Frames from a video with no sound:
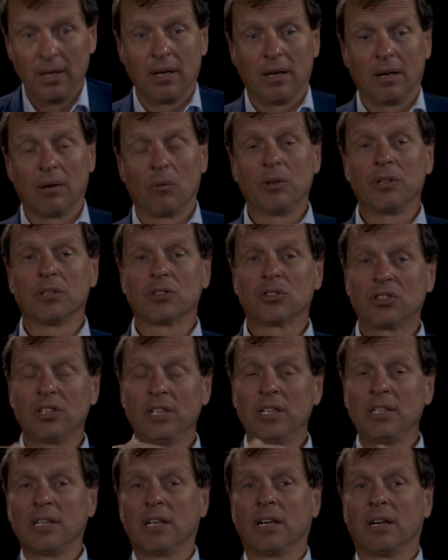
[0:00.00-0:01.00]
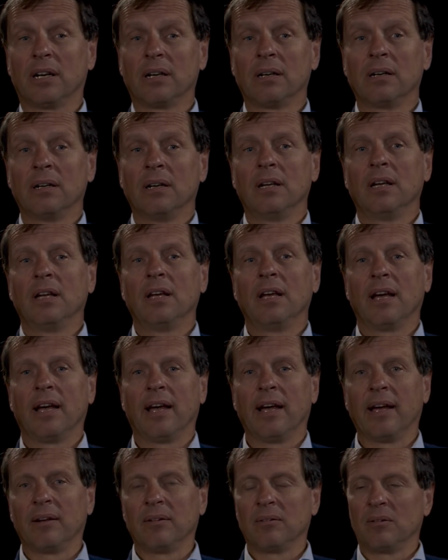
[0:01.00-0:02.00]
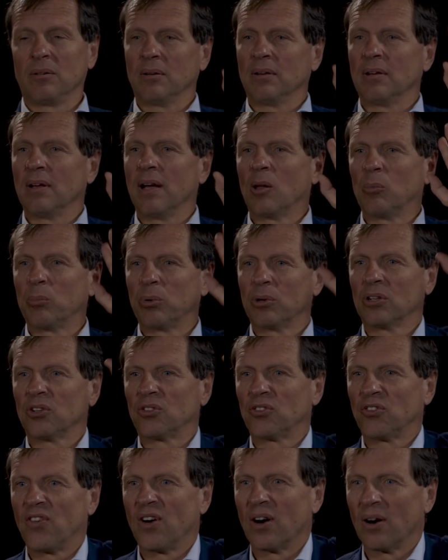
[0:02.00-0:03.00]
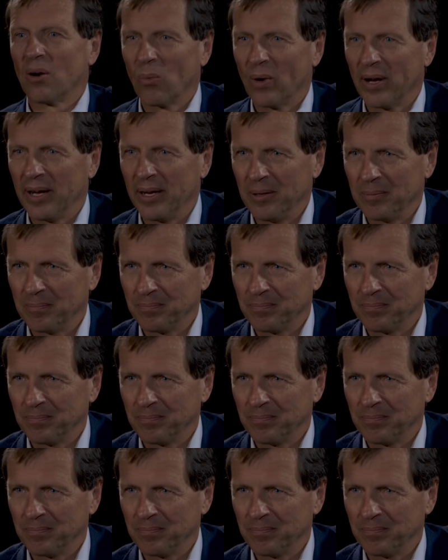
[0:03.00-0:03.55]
And when you're sitting there and Alberta's far away,